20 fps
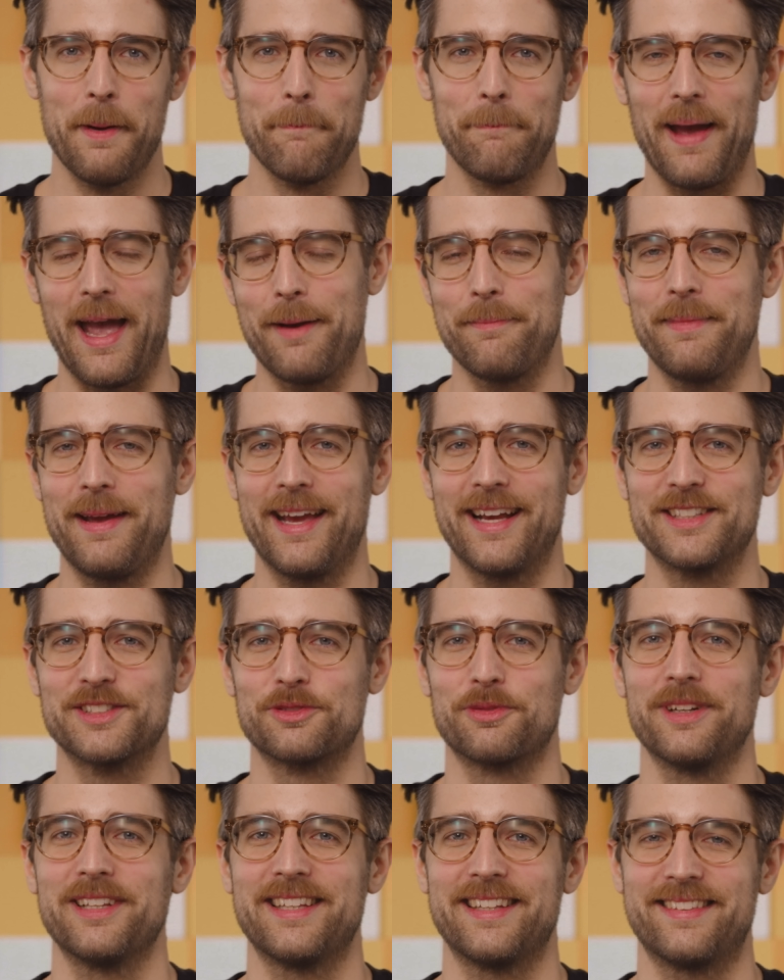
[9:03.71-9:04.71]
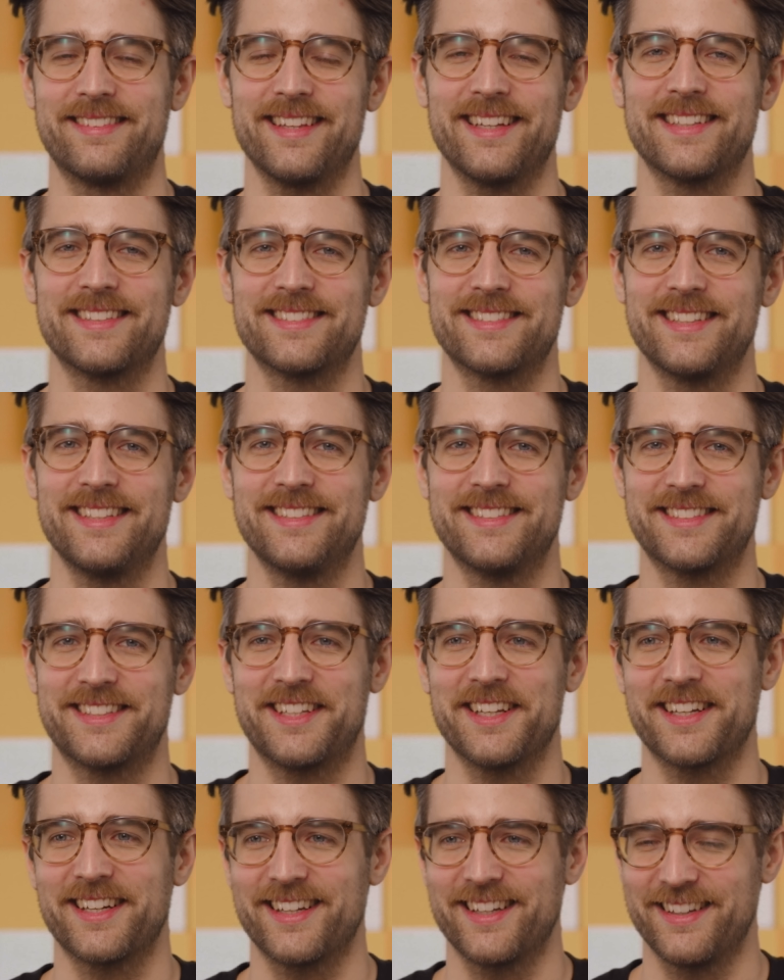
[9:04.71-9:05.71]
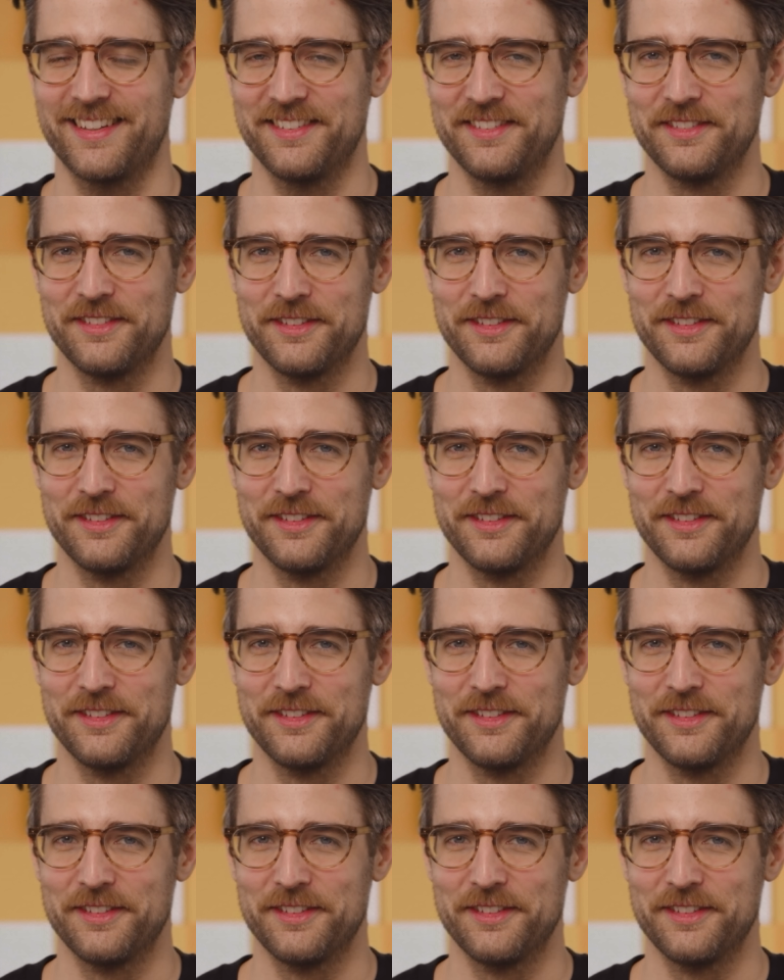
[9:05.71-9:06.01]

Batman's really thinks he's gonna